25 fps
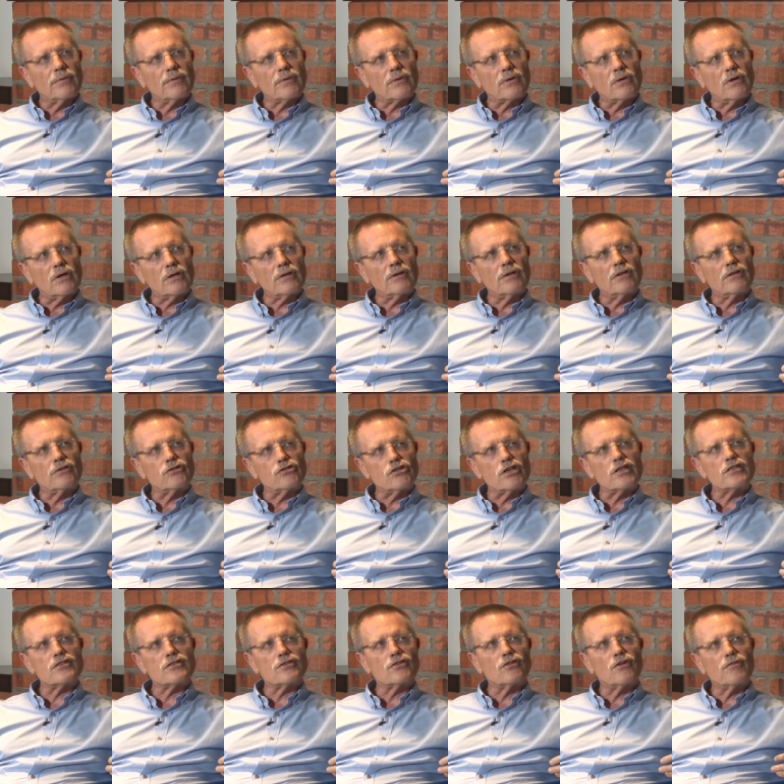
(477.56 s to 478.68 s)
got the
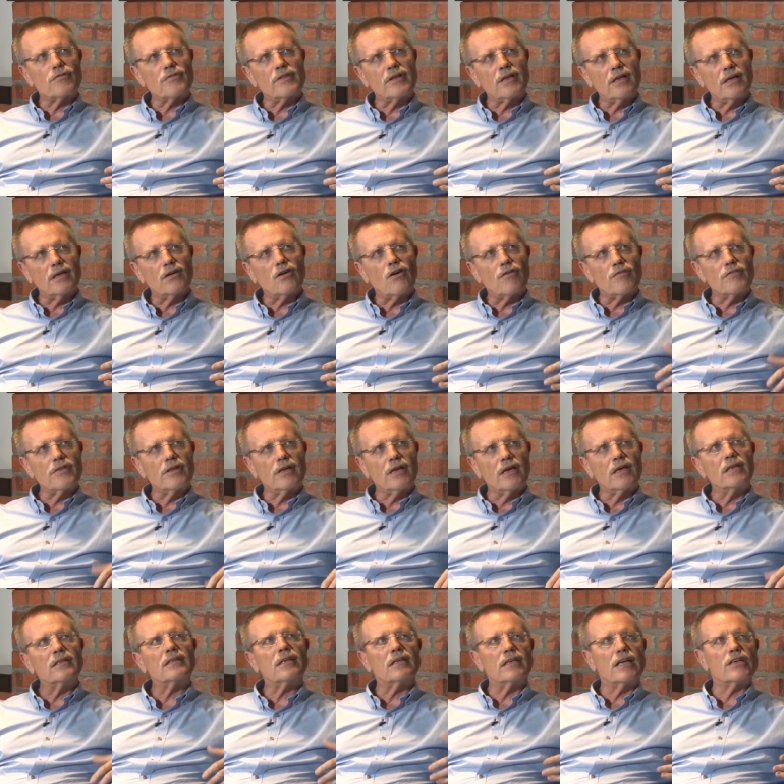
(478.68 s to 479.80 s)
gist of the
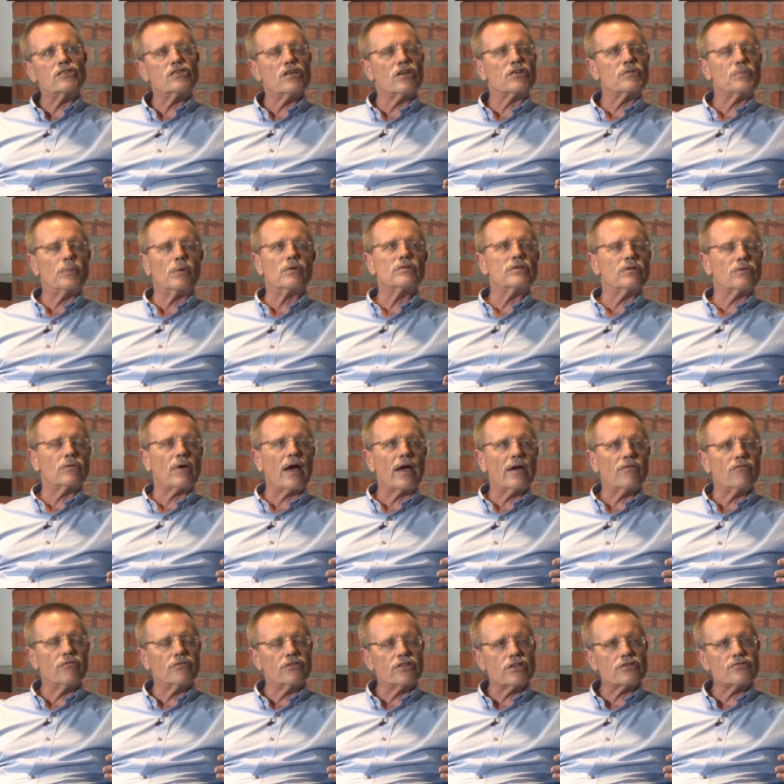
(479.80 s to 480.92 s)
international exposure. So I
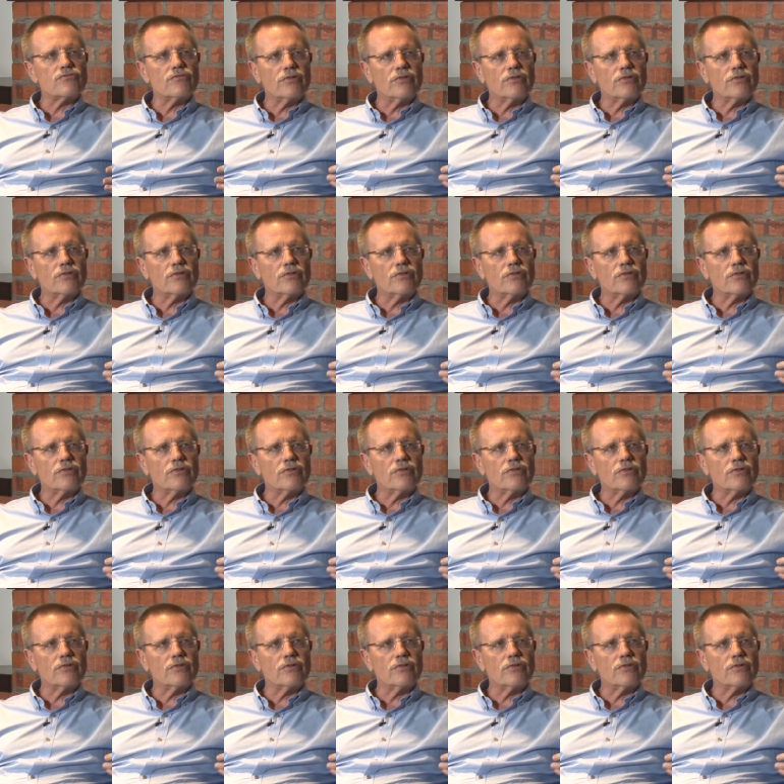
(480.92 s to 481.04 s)
just